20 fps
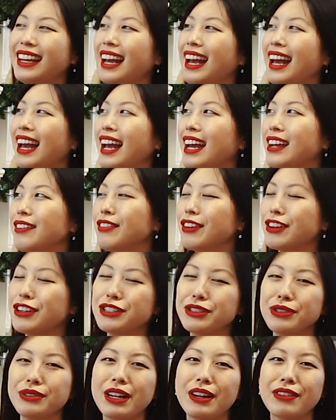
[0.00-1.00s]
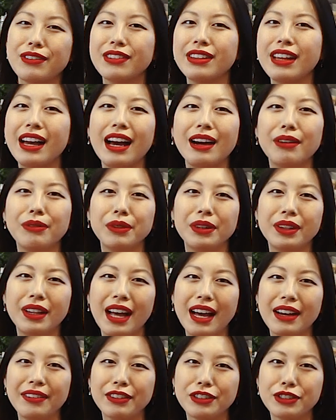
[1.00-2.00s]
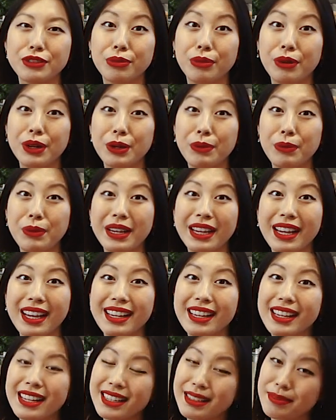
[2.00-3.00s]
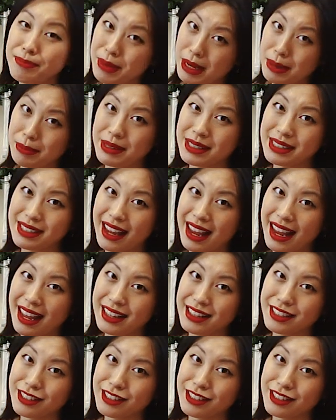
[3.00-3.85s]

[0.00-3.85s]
and very soon after that we'll have our 20-week baby scan.